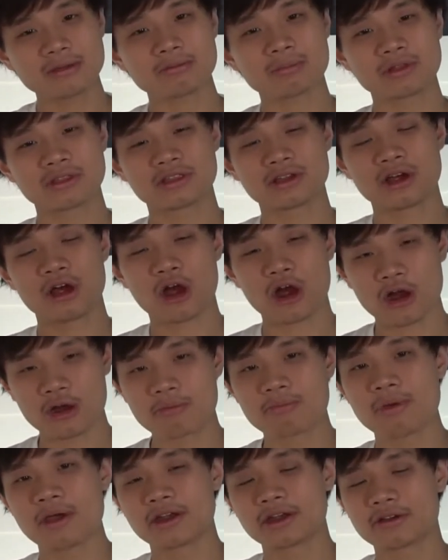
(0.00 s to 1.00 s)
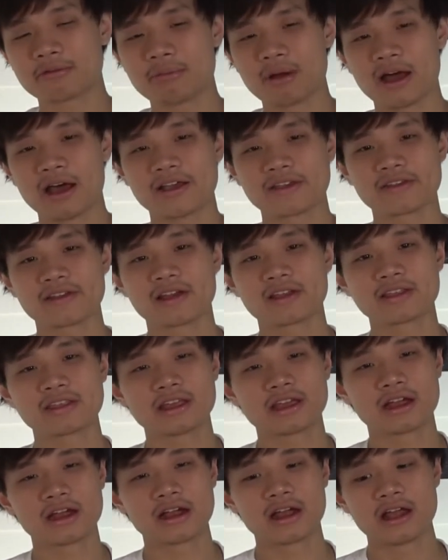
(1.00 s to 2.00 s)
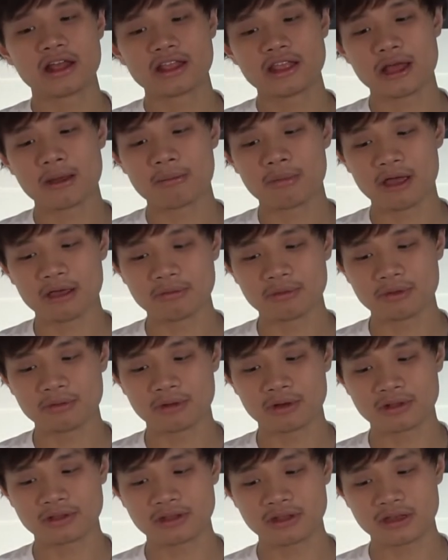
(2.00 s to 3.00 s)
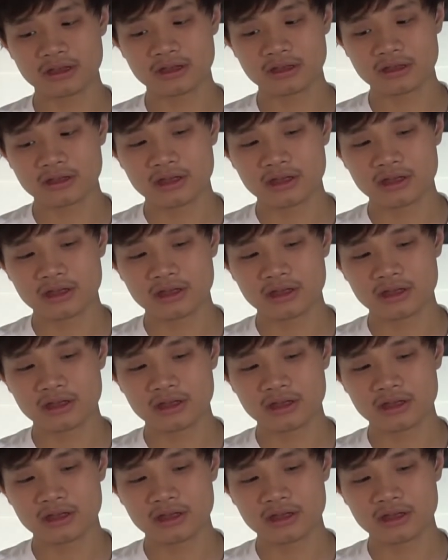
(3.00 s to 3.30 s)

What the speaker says: but there are better buys out there that might be worth it.